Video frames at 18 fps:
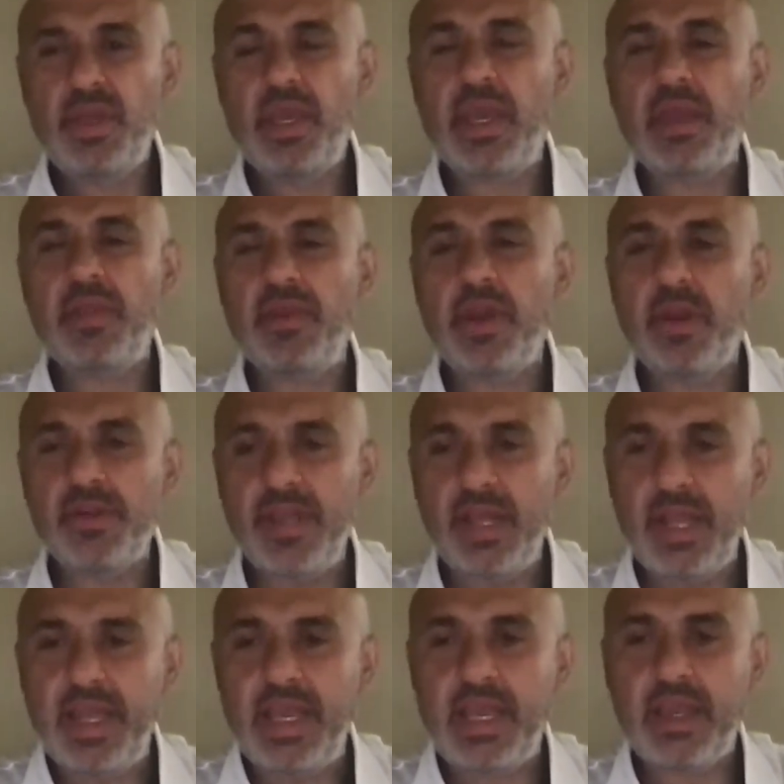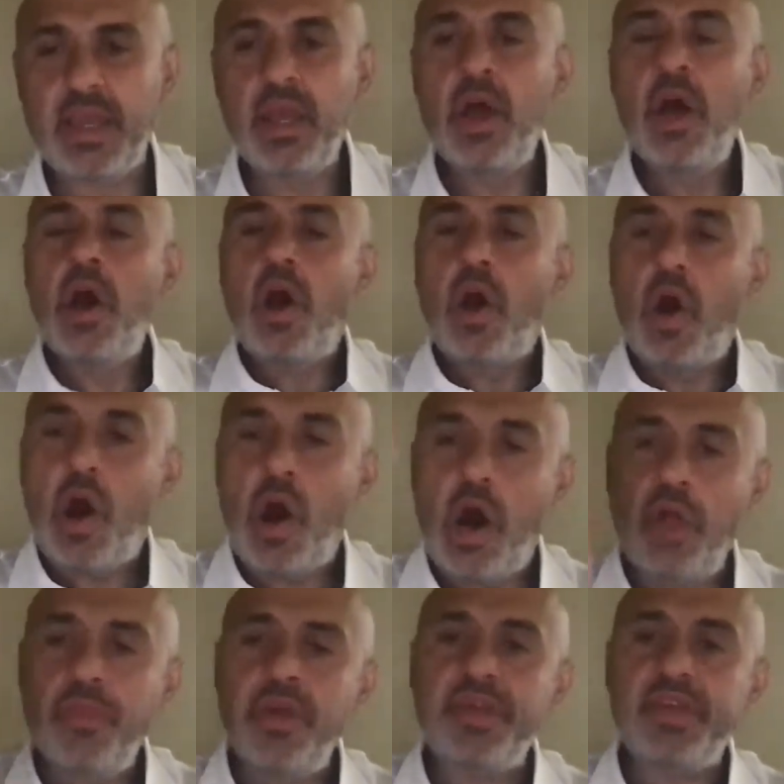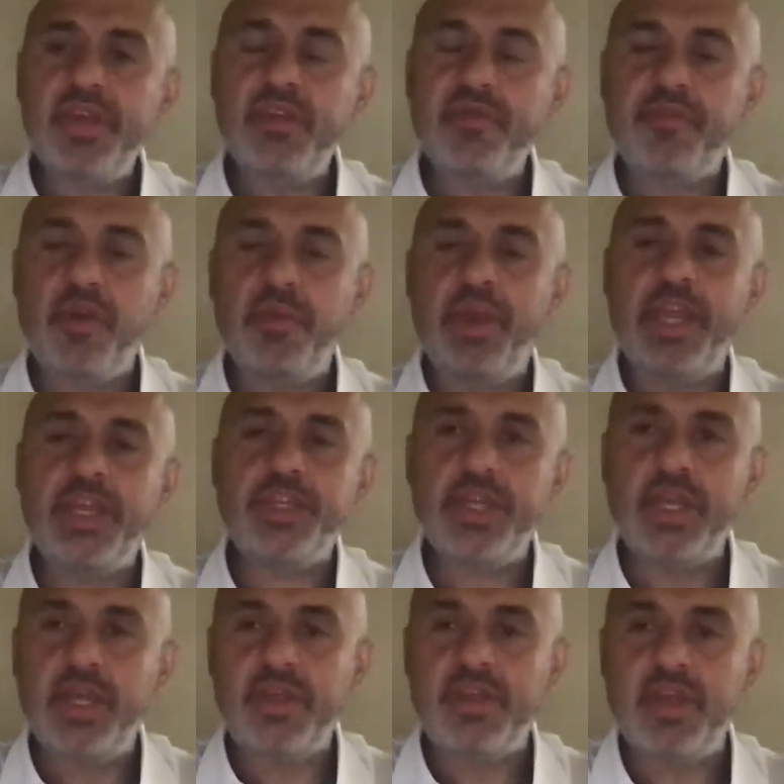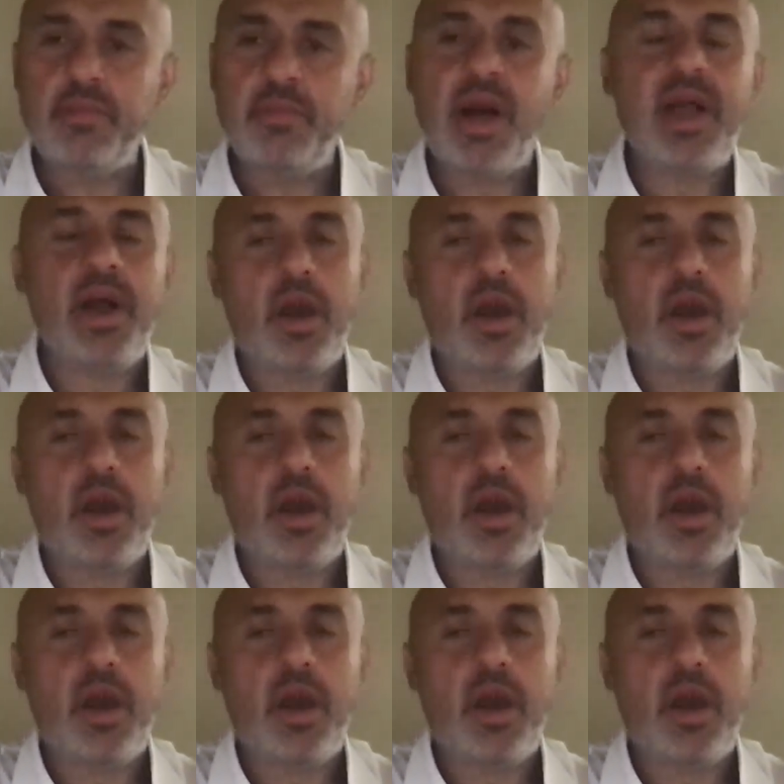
Okay, there's the link. All this information is in my